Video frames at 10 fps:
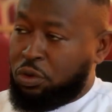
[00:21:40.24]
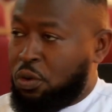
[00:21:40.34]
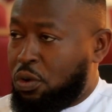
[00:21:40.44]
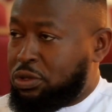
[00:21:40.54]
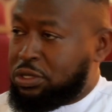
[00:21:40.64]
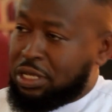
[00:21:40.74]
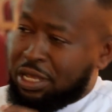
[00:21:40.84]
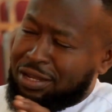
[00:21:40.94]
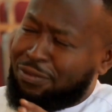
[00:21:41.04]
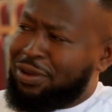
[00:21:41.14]
don't want to
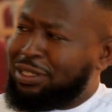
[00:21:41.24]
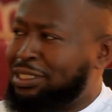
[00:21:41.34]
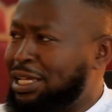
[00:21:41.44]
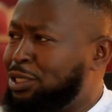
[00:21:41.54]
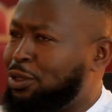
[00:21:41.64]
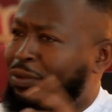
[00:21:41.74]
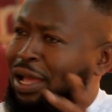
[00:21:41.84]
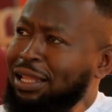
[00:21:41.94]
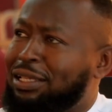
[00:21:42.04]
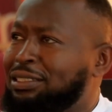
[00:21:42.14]
see different shades of
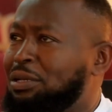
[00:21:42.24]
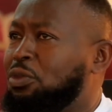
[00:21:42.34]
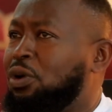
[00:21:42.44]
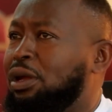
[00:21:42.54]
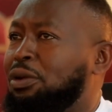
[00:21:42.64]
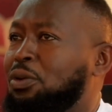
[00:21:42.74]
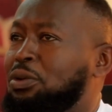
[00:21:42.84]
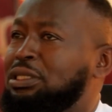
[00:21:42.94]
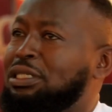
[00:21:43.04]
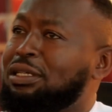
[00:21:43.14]
colors somewhere. You don't
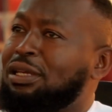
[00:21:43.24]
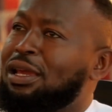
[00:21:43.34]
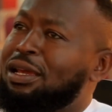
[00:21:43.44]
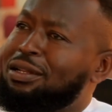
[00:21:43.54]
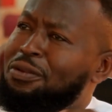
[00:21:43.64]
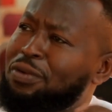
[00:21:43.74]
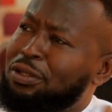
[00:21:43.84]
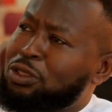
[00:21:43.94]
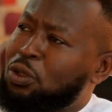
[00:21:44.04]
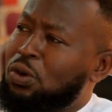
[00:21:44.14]
want to see
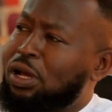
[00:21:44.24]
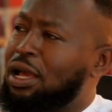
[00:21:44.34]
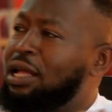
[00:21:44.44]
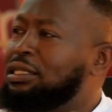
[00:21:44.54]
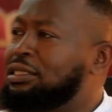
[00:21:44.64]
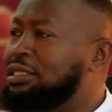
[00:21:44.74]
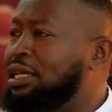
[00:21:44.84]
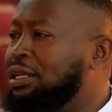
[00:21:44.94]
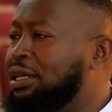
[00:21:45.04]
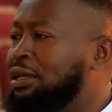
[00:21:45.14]
different slogans,
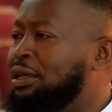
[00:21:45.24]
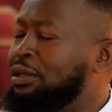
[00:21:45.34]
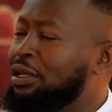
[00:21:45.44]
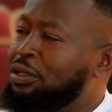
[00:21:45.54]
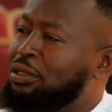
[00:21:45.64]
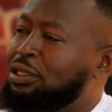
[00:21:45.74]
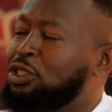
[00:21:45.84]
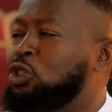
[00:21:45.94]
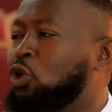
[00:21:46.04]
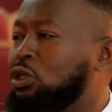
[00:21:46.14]
and it
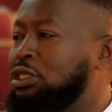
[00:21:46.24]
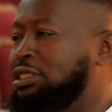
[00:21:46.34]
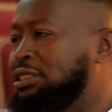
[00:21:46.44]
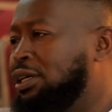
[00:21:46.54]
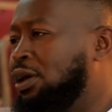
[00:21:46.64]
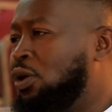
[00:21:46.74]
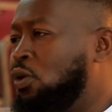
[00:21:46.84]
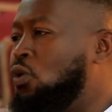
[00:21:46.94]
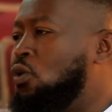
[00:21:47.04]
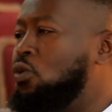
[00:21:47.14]
distorts
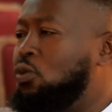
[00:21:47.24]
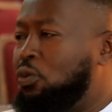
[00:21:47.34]
who